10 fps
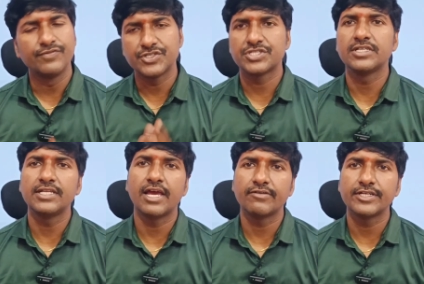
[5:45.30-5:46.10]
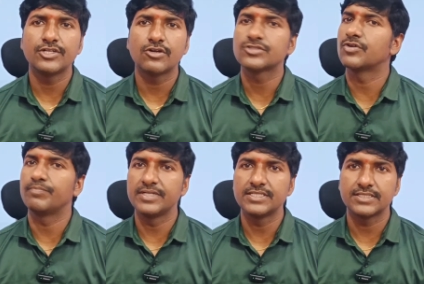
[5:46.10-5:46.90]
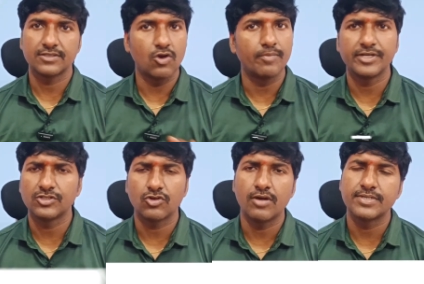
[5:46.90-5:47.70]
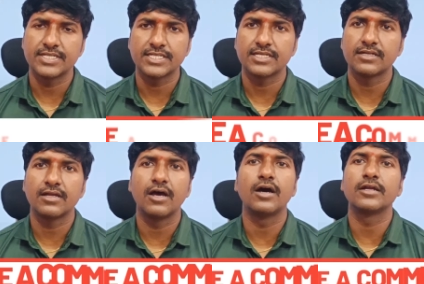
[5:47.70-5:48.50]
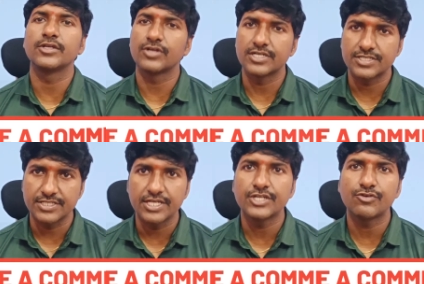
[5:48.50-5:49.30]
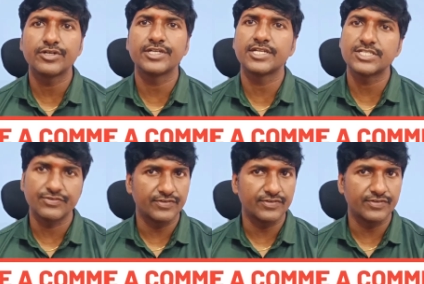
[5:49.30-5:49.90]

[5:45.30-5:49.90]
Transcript: If you still have any doubts, please comment in the comment section, or you can share your details.